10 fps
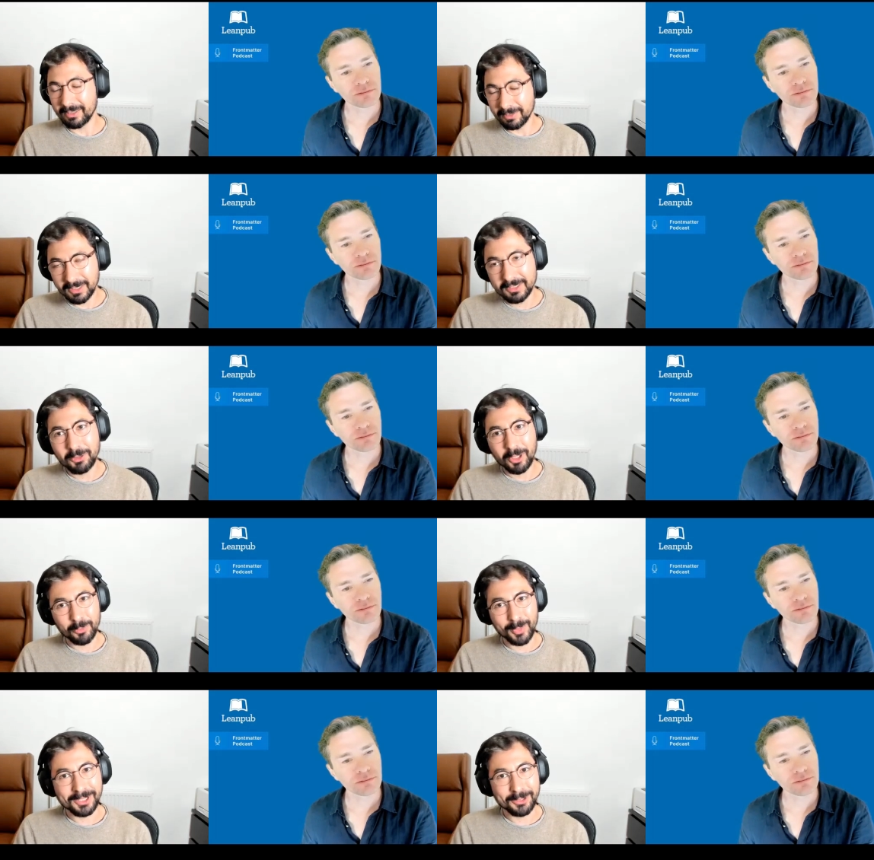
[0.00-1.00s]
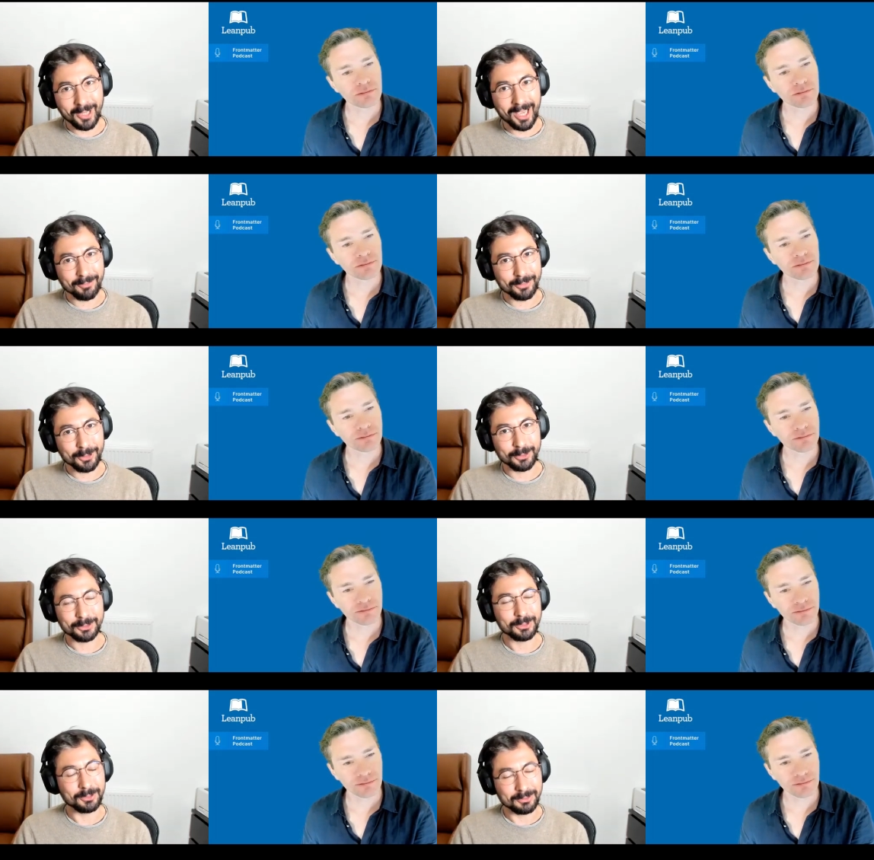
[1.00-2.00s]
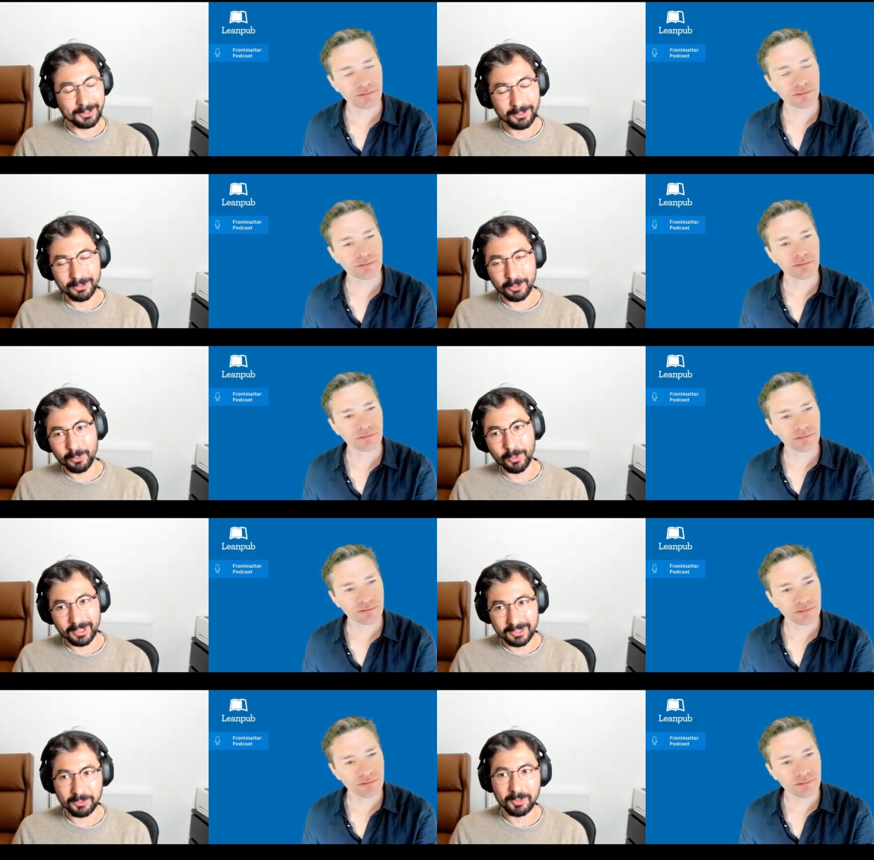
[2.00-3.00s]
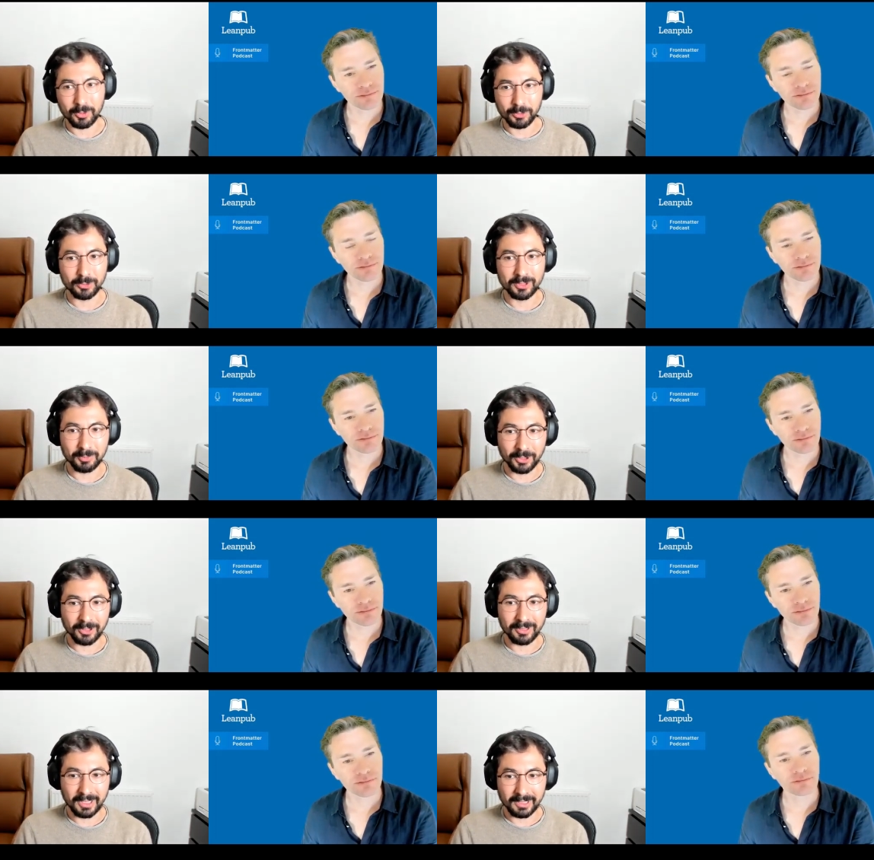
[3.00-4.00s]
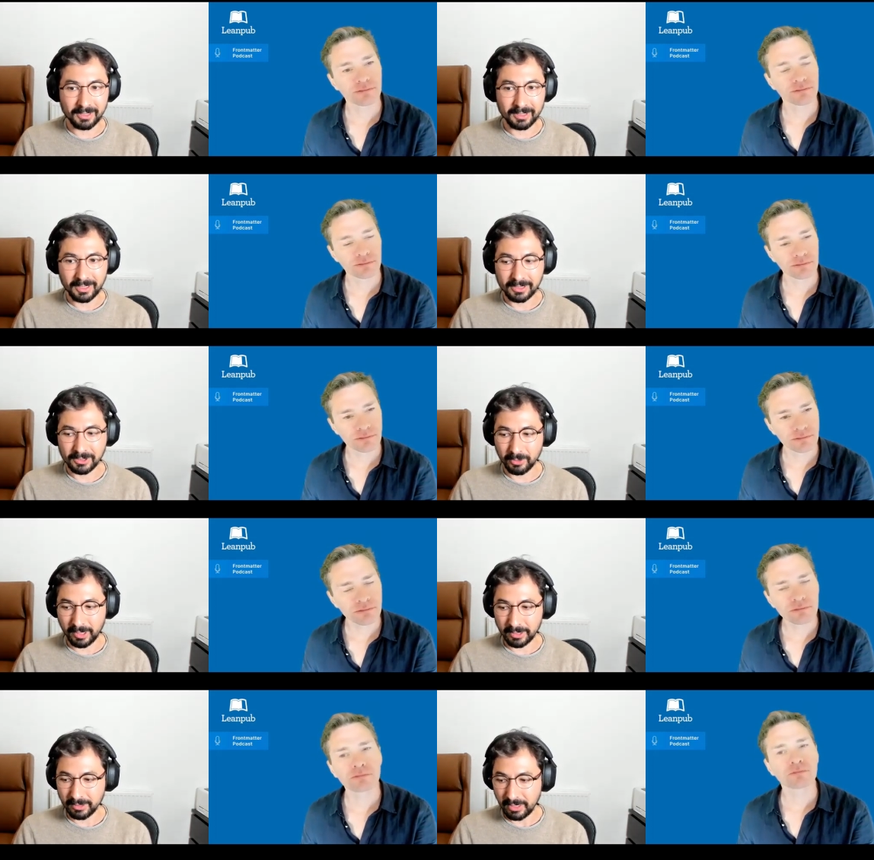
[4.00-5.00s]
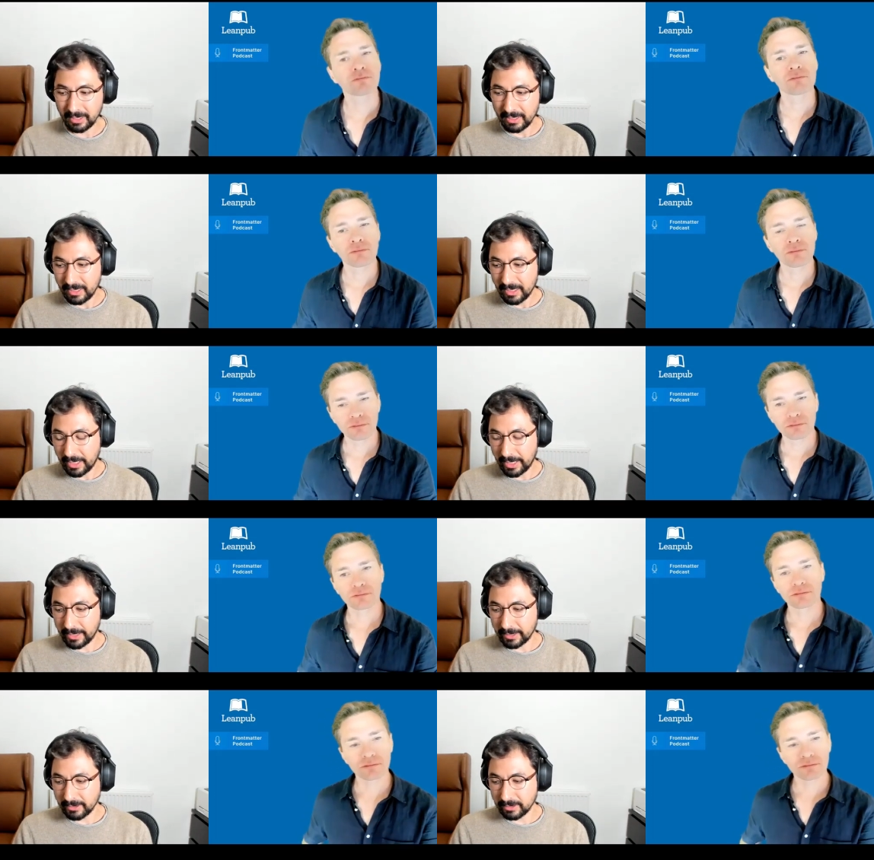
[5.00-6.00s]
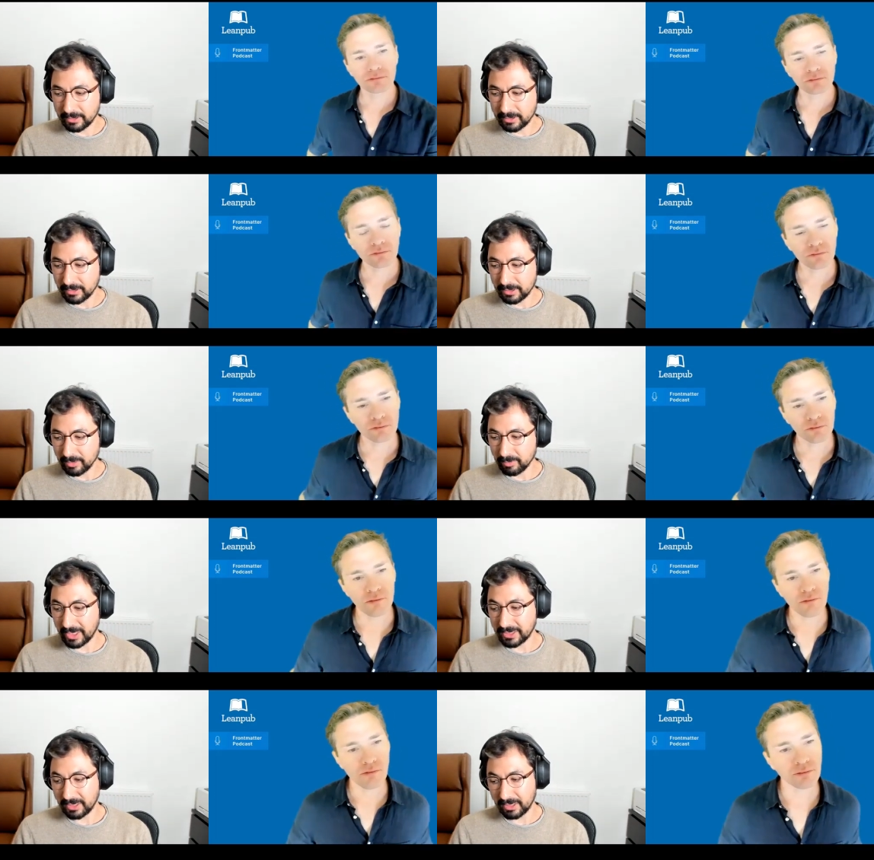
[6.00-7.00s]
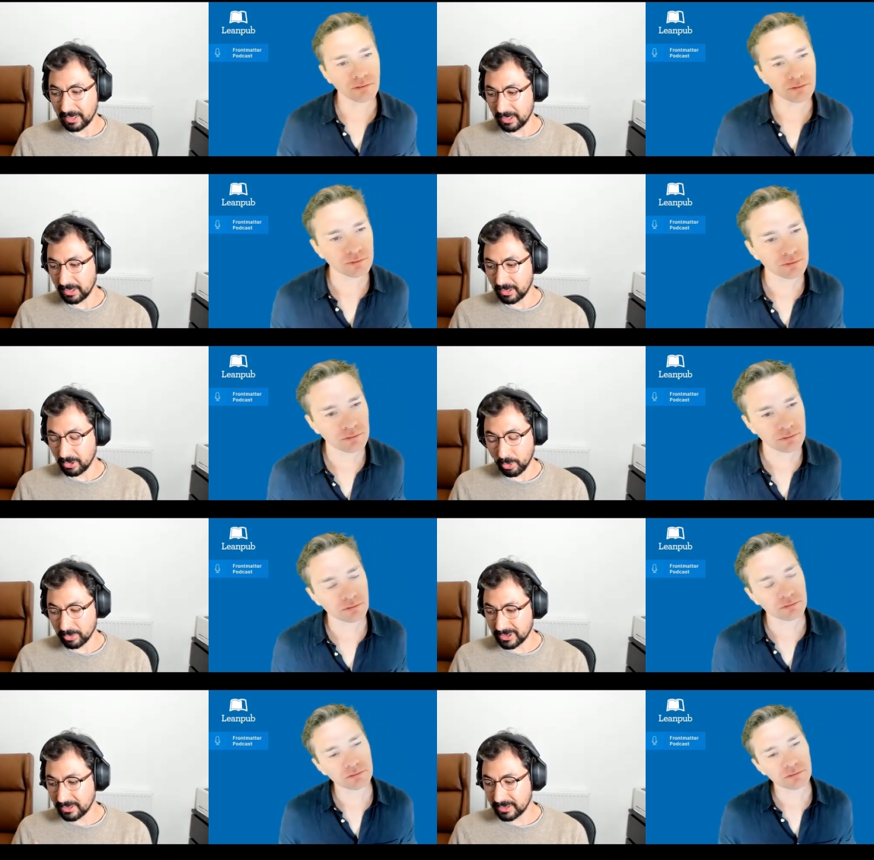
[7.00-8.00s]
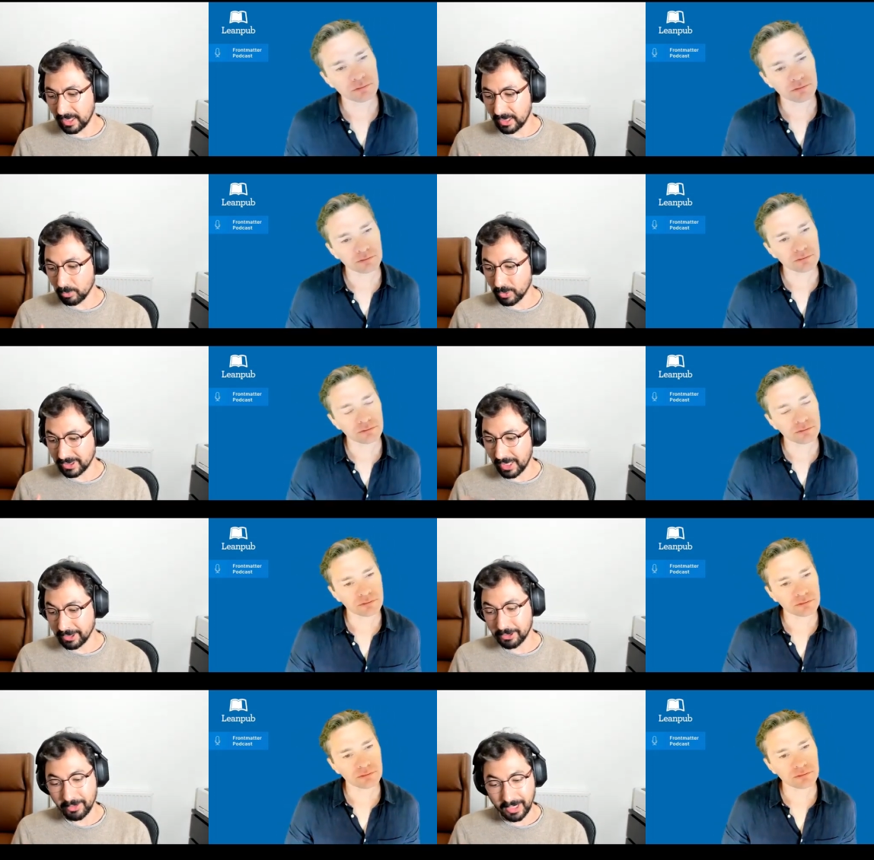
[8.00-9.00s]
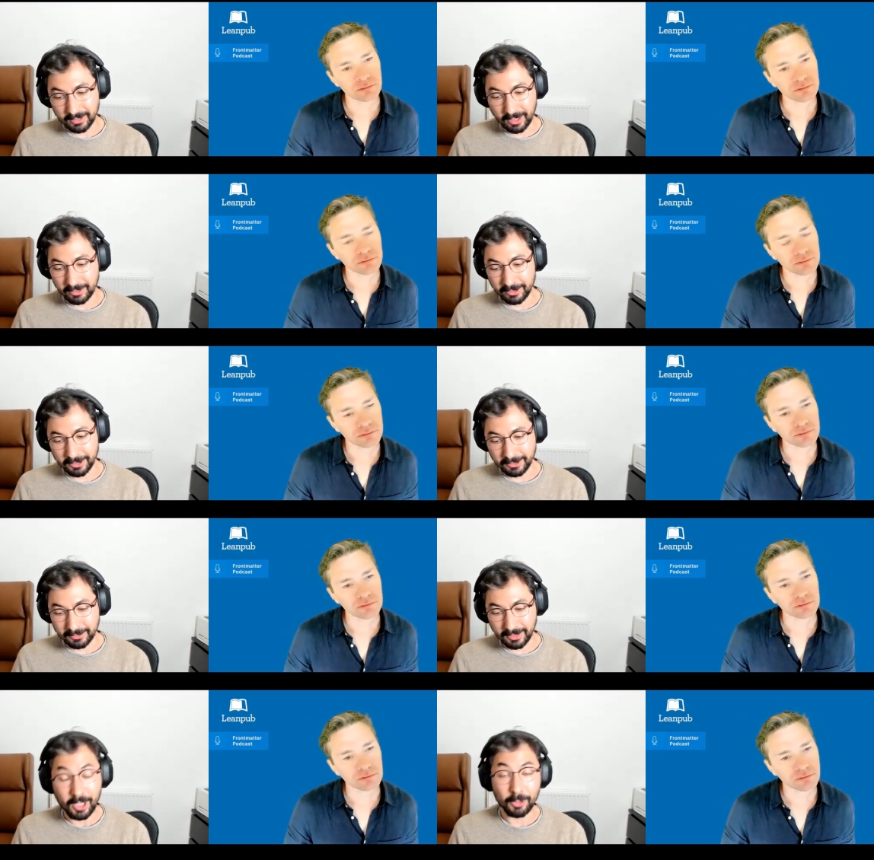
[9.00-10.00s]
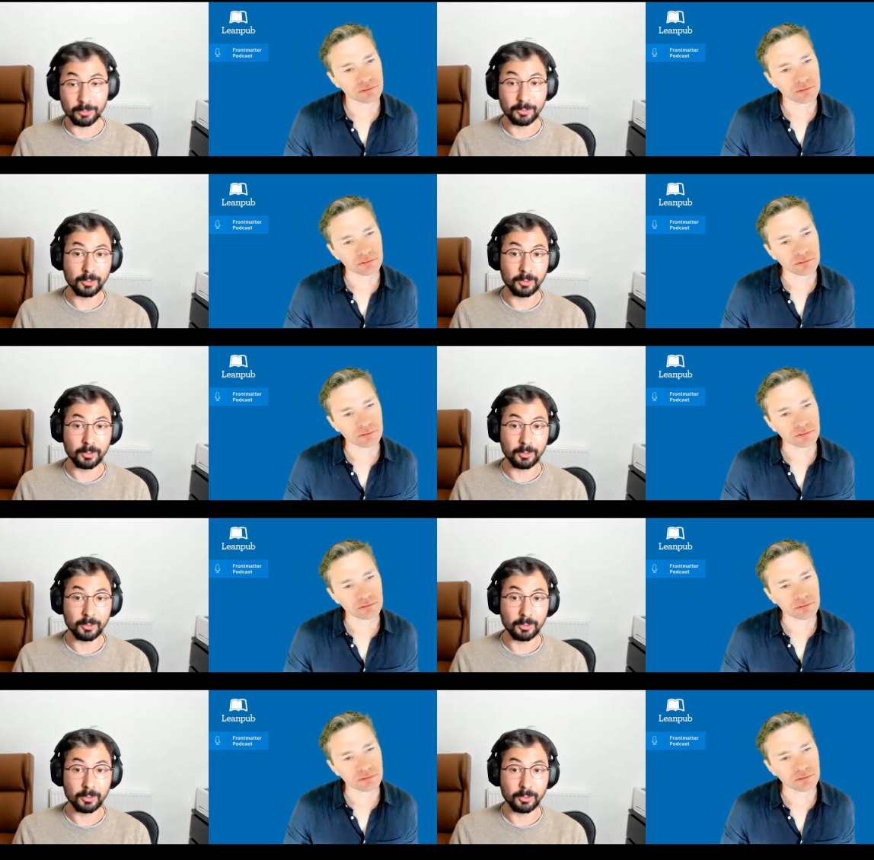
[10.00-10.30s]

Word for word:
Speaker 1: it's recommended to have code so, you know, your work is reproducible and so on. And basically, you know, since I was undergrad, I learned how to